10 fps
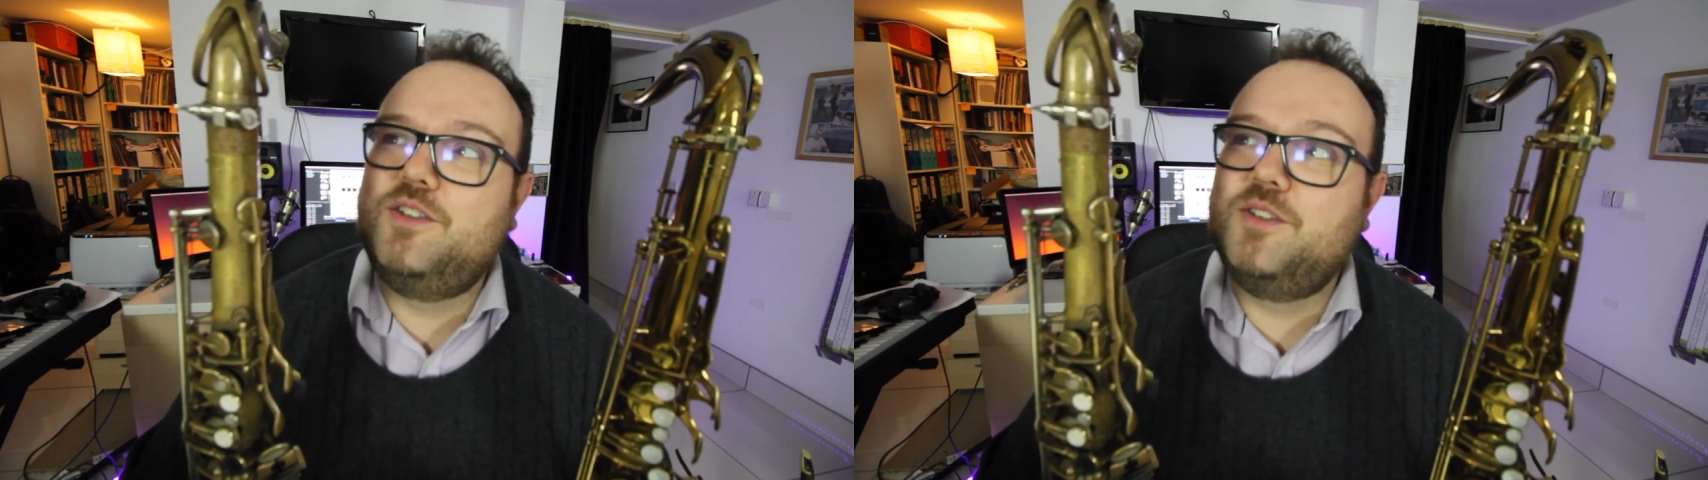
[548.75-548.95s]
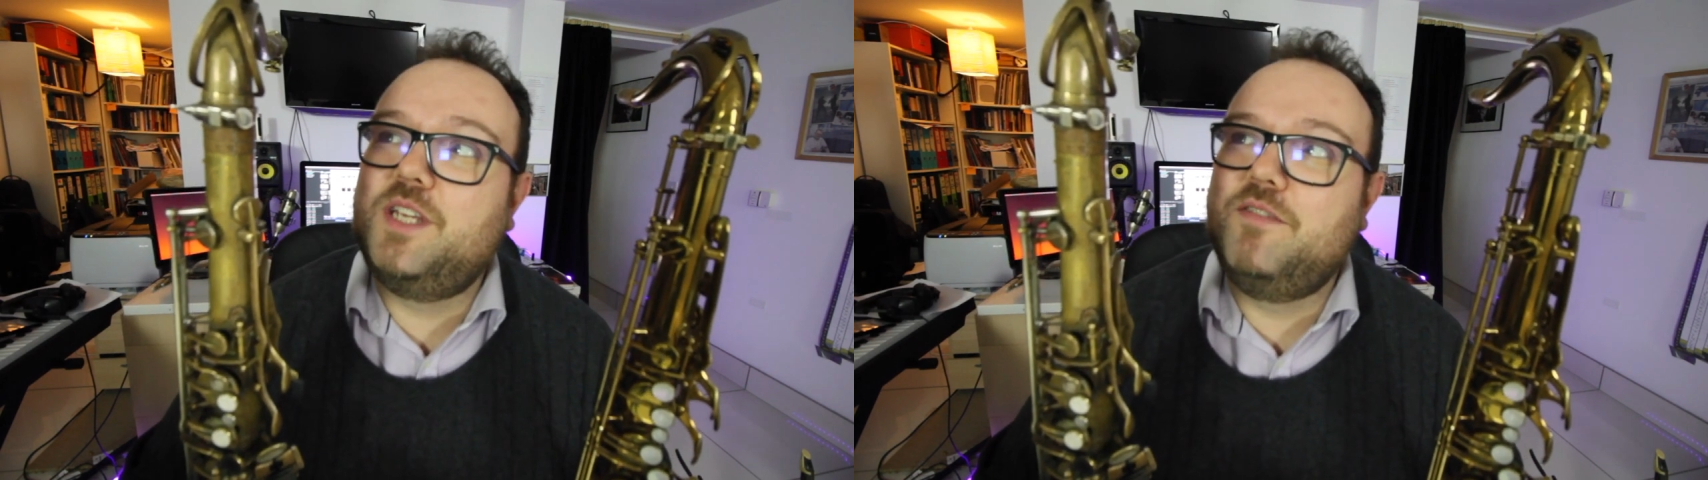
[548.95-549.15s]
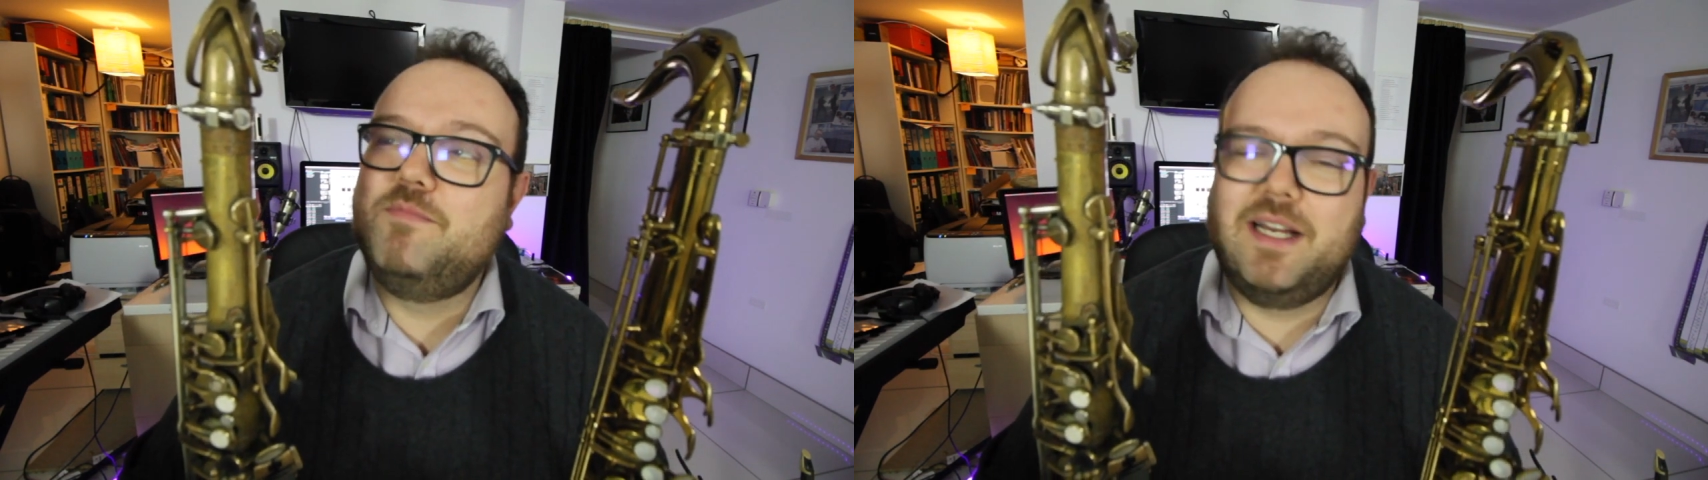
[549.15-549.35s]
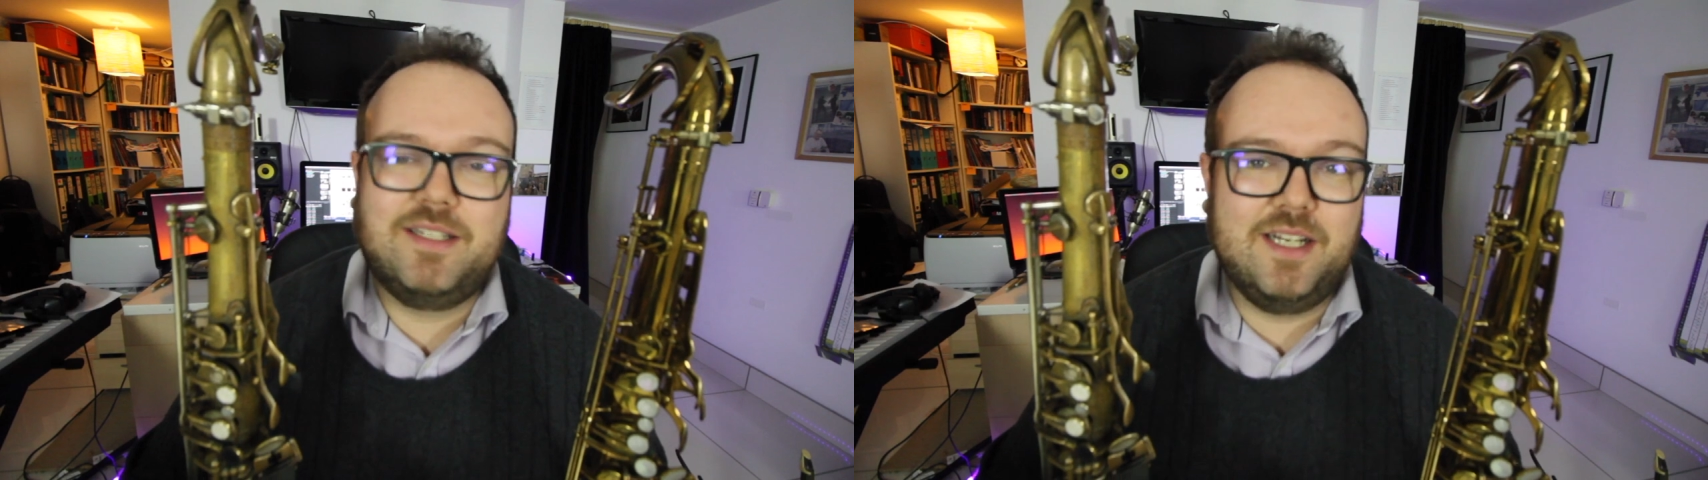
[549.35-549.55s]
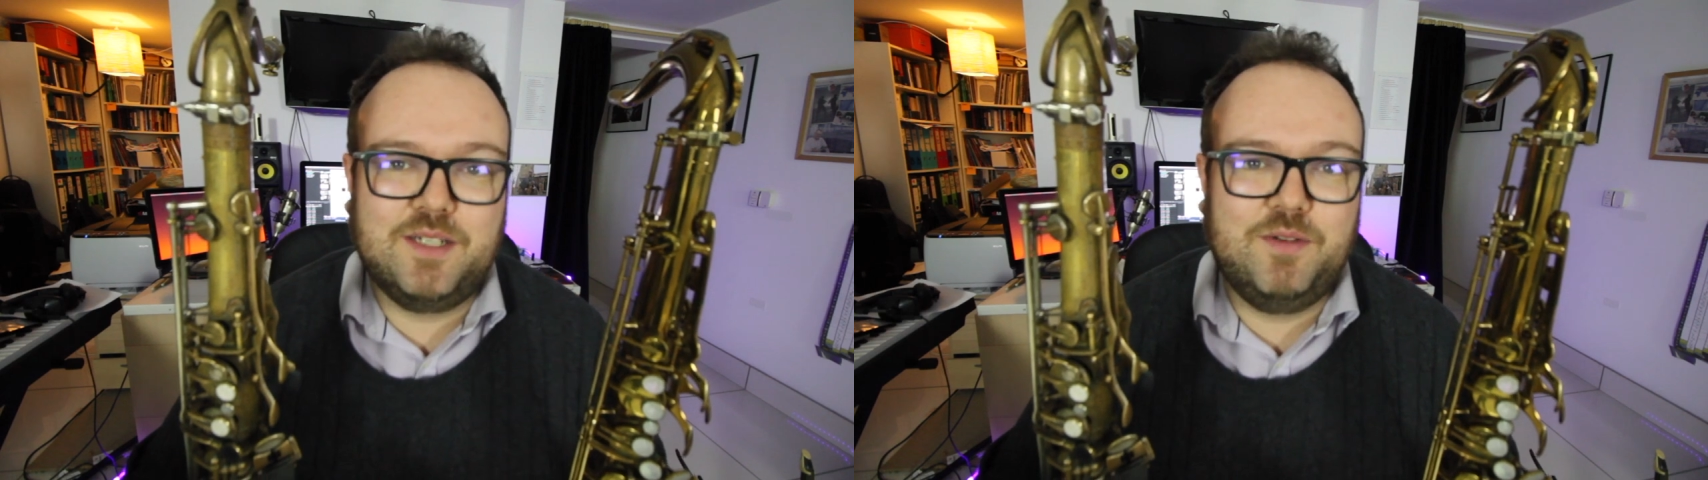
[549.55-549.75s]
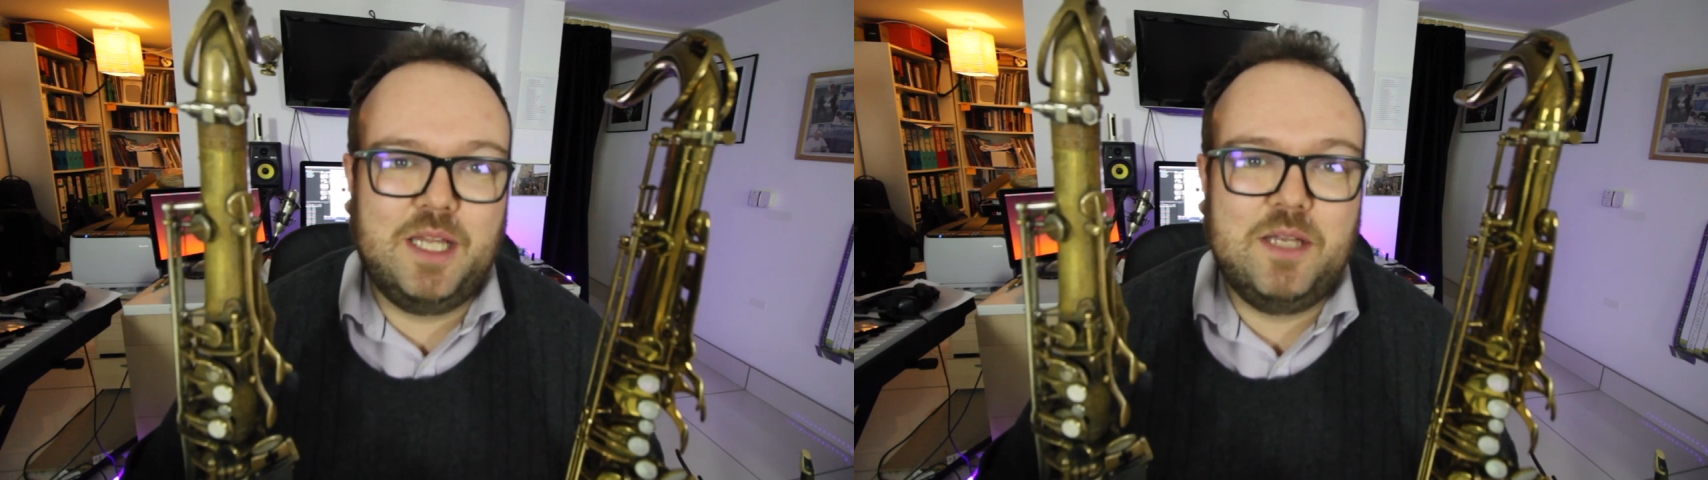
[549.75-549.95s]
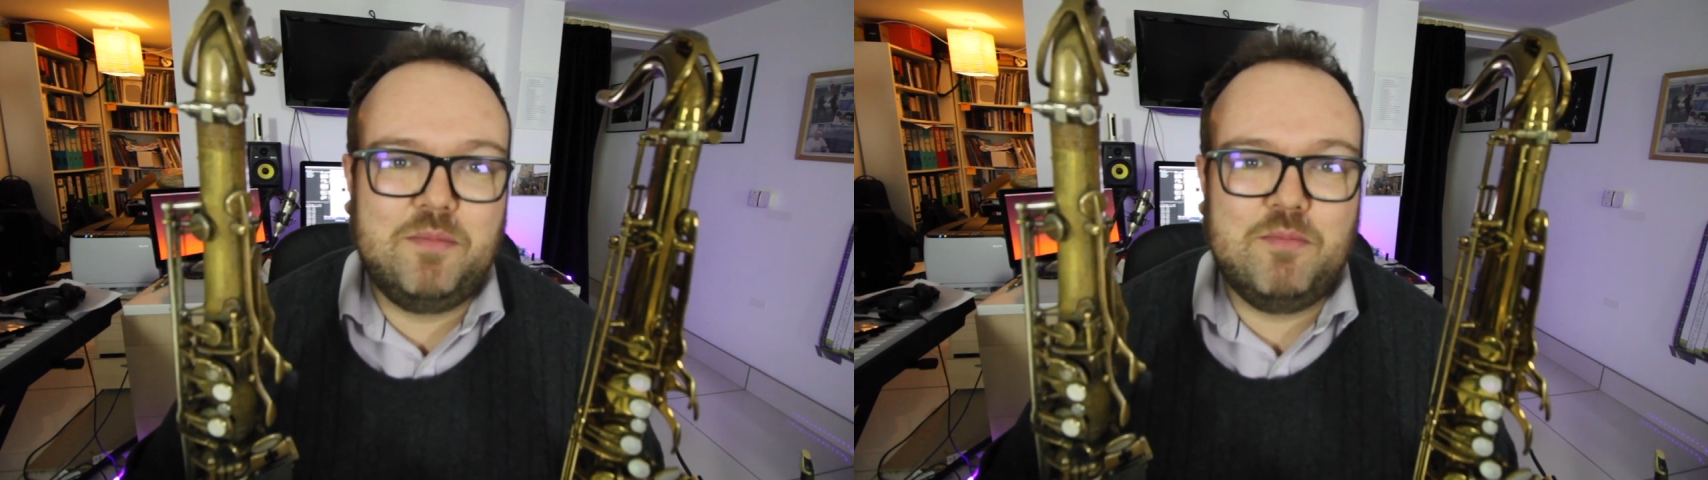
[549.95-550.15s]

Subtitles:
does give my saxophone a little